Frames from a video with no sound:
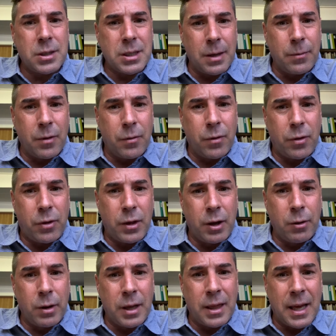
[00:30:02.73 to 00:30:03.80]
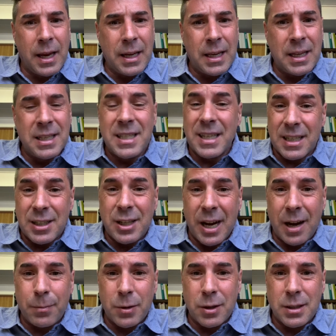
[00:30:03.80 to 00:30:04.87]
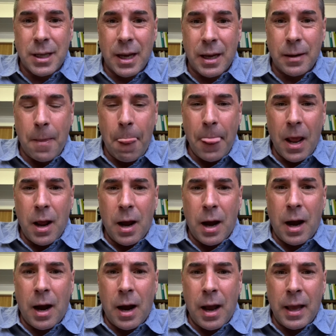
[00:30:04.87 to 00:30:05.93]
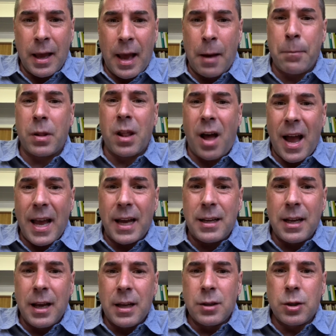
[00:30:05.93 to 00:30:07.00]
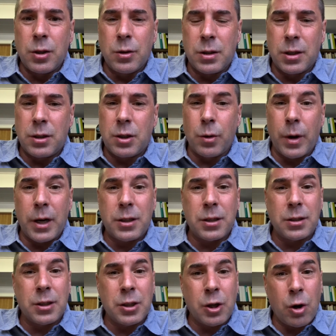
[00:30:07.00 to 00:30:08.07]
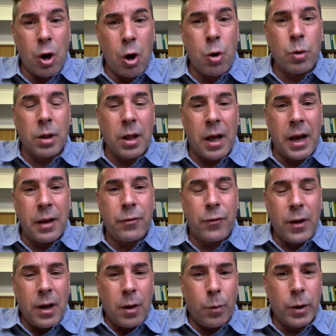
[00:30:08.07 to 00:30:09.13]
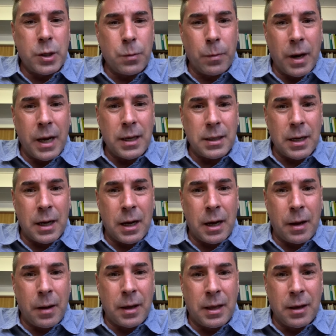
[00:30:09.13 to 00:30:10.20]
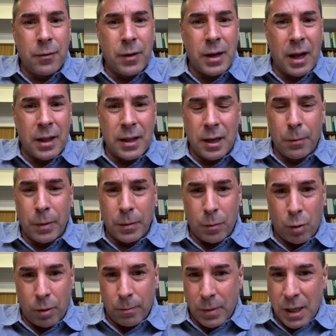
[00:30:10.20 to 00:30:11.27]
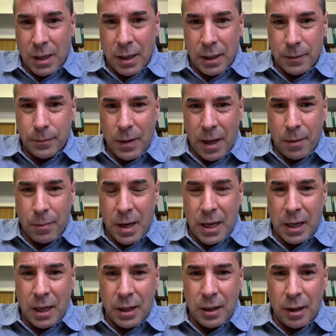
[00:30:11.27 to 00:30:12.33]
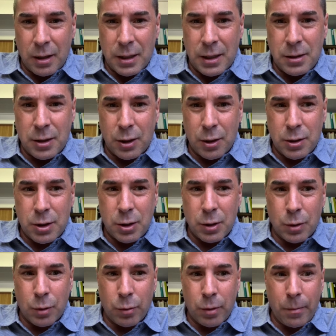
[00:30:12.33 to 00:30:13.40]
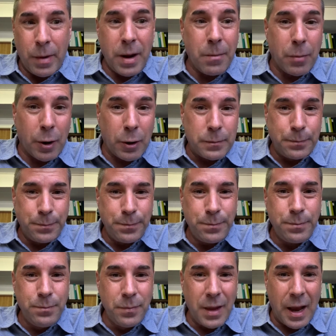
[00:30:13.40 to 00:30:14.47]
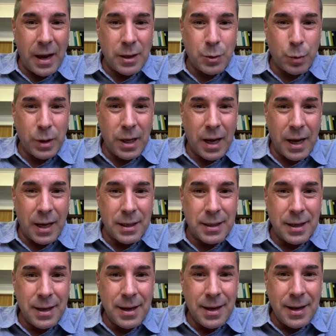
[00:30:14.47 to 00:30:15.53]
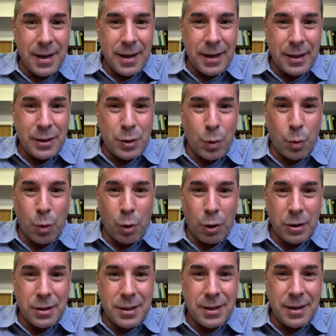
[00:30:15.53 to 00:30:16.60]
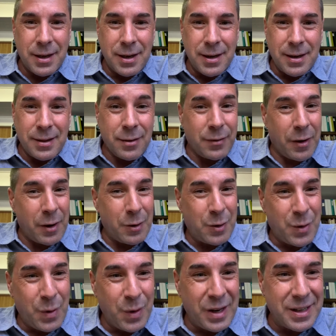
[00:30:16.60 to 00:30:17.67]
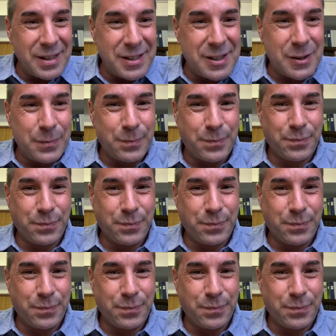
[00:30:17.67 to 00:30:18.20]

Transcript: some of the theory that is in Chapter 10, apply it to situations in your own life, which might give it a little bit more meaning and make it a little easier to remember as we head in towards the final quiz.